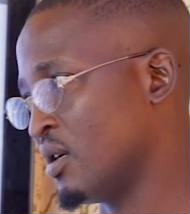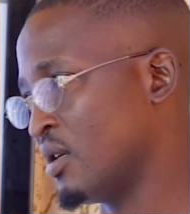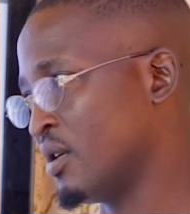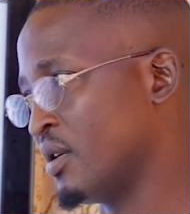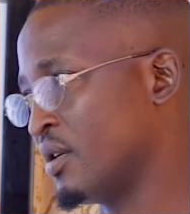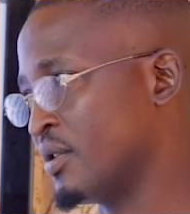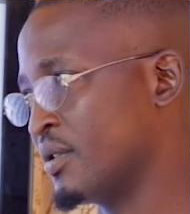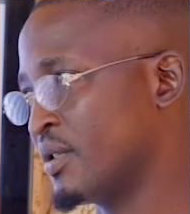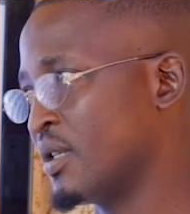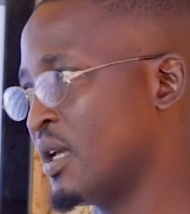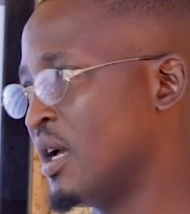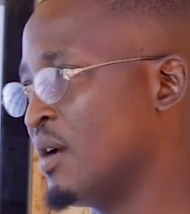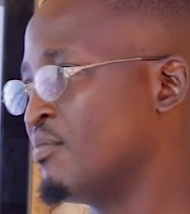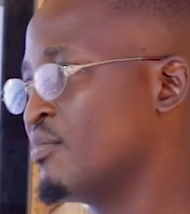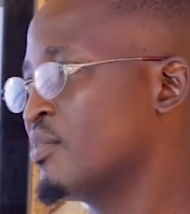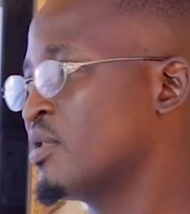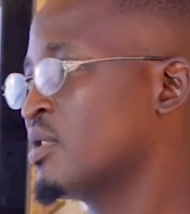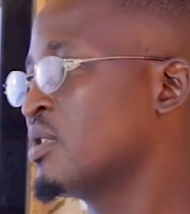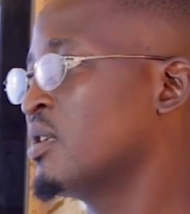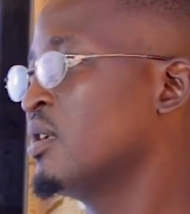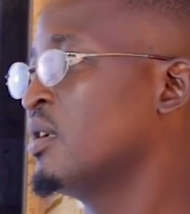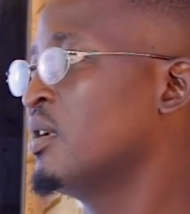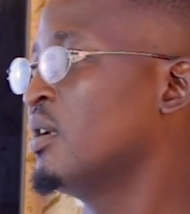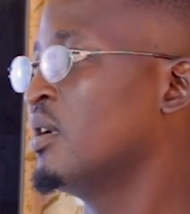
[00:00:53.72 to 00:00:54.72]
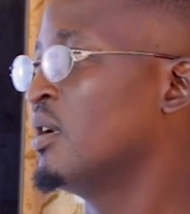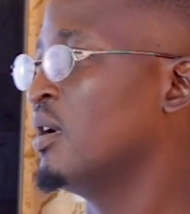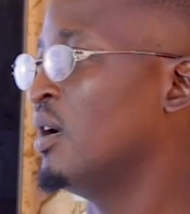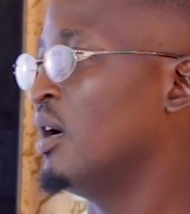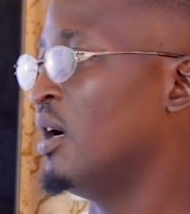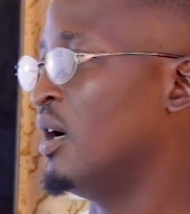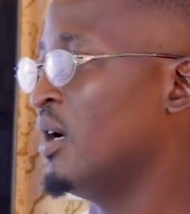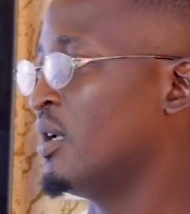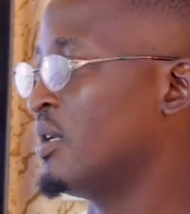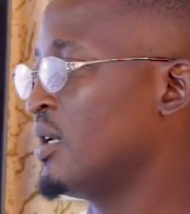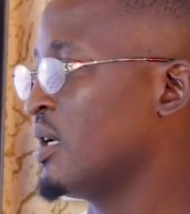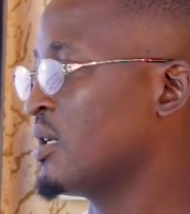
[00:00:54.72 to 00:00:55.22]
exams.
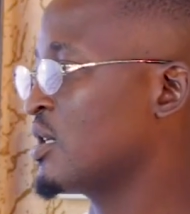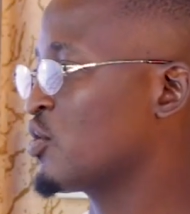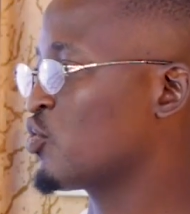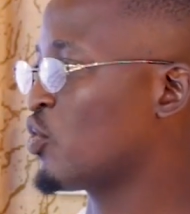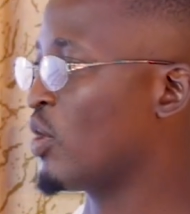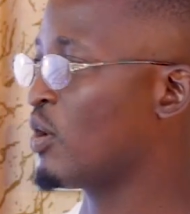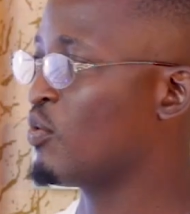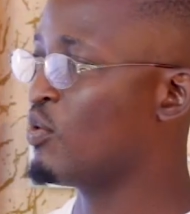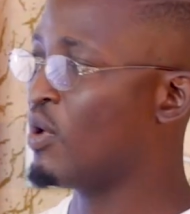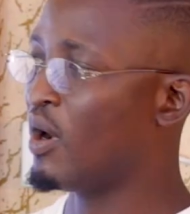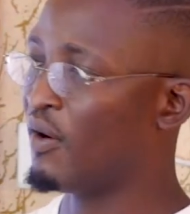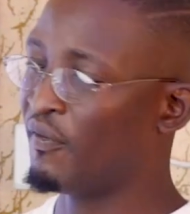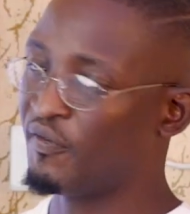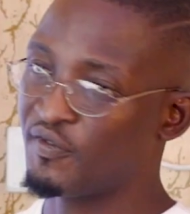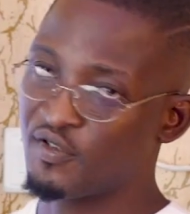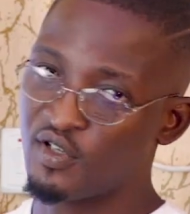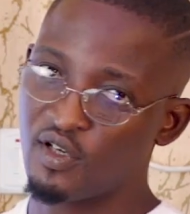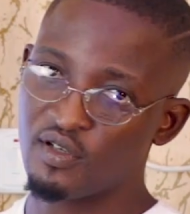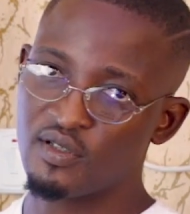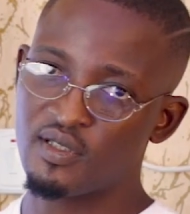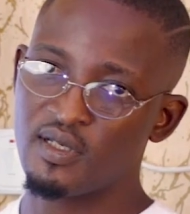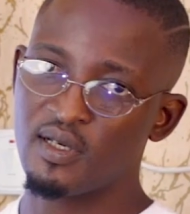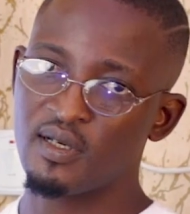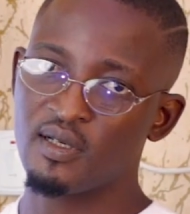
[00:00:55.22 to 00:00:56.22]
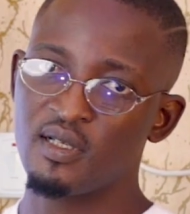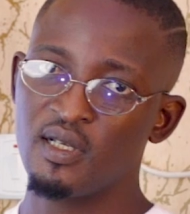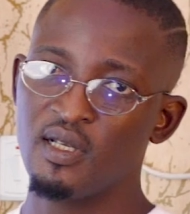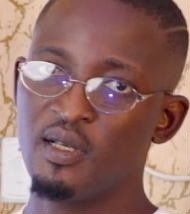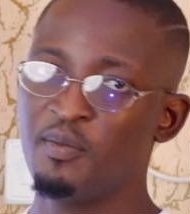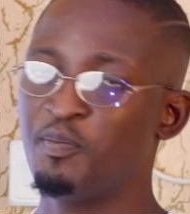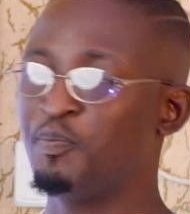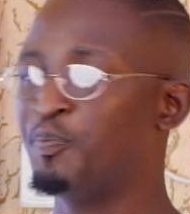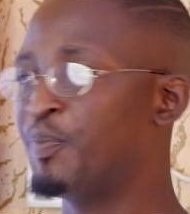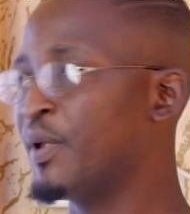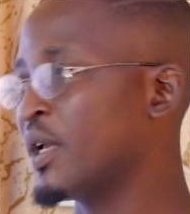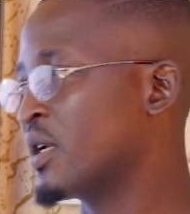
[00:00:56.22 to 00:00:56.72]
And that is why we have succinctly
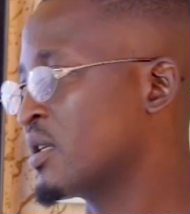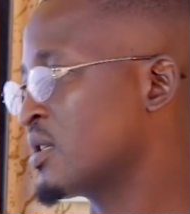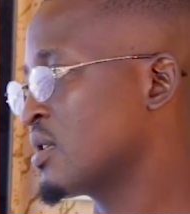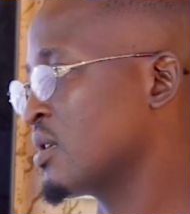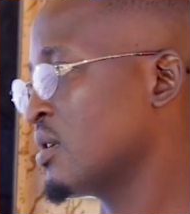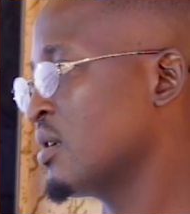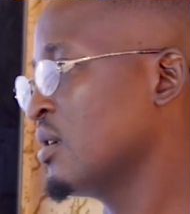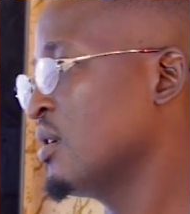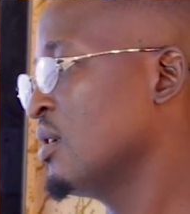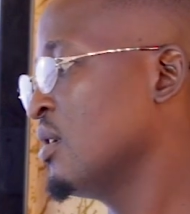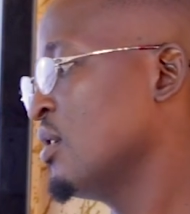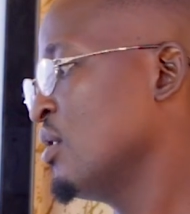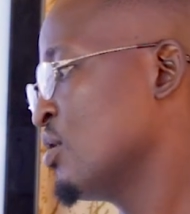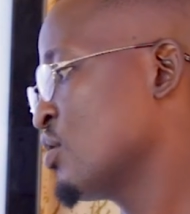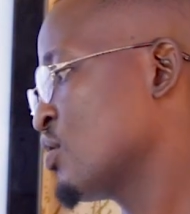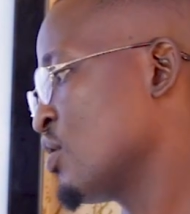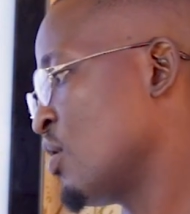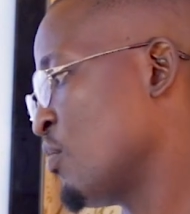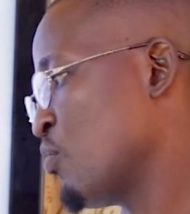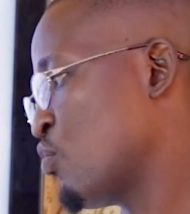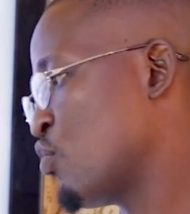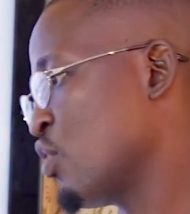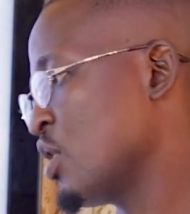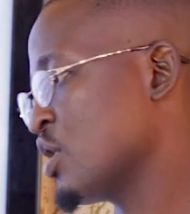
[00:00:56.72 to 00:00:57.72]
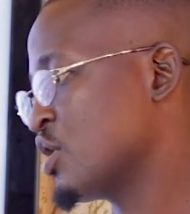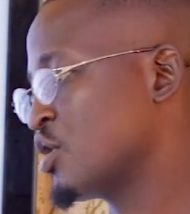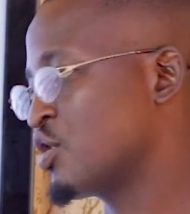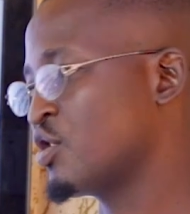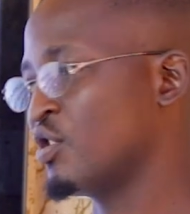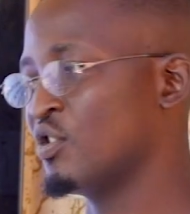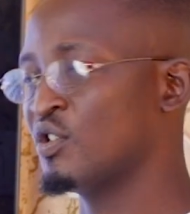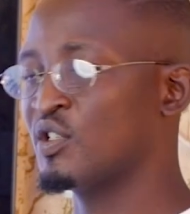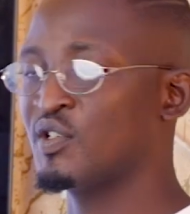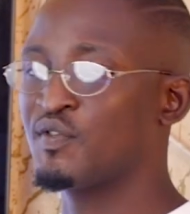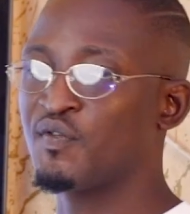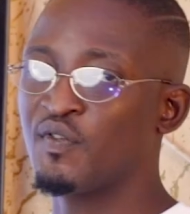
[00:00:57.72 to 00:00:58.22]
picked some
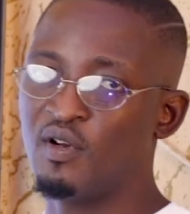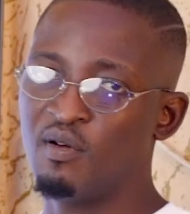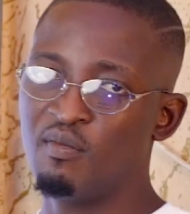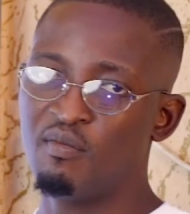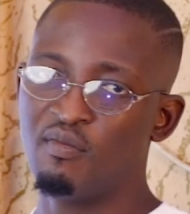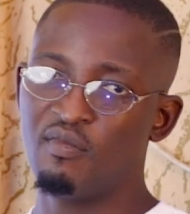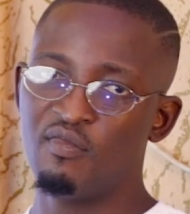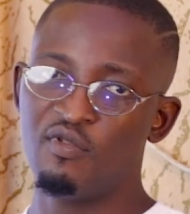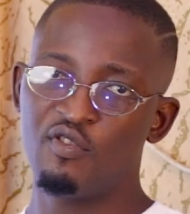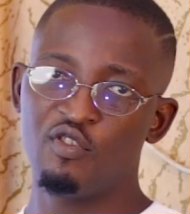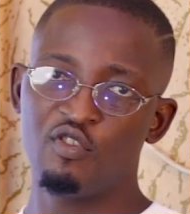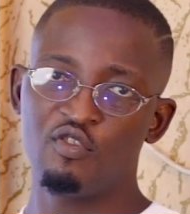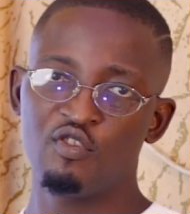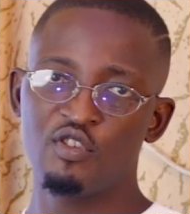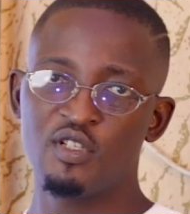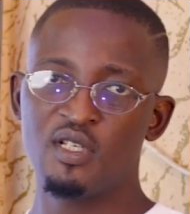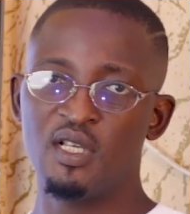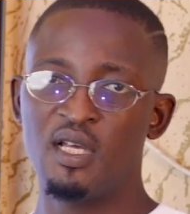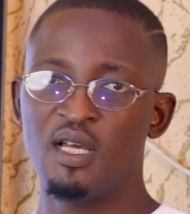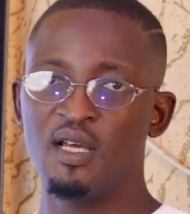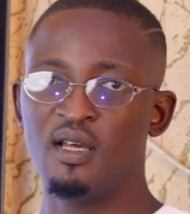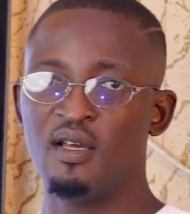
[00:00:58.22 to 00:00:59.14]
questions from those